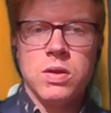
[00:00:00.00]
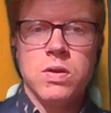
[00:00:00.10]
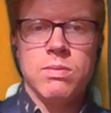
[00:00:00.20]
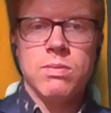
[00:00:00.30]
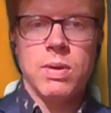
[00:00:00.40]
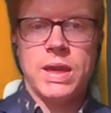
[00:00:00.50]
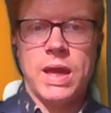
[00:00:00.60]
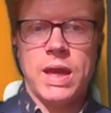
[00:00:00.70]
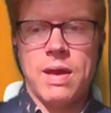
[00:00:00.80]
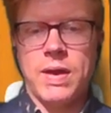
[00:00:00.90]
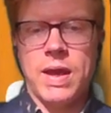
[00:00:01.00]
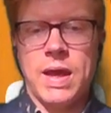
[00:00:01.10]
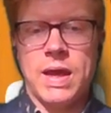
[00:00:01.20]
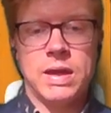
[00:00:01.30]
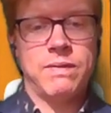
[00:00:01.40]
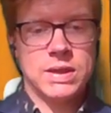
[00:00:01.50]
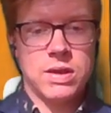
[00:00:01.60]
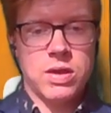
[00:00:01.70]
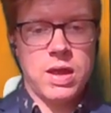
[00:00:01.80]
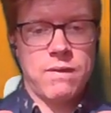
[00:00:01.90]
you might have an
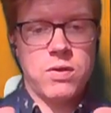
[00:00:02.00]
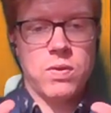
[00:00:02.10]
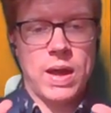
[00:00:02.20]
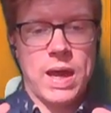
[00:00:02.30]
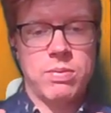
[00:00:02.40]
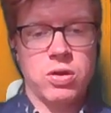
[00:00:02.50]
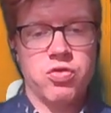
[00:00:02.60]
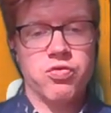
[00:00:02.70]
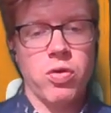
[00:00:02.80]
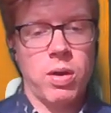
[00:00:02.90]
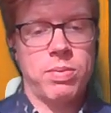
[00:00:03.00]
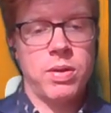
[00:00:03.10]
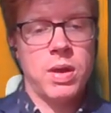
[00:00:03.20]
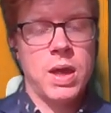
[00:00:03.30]
advantage if you are able to drop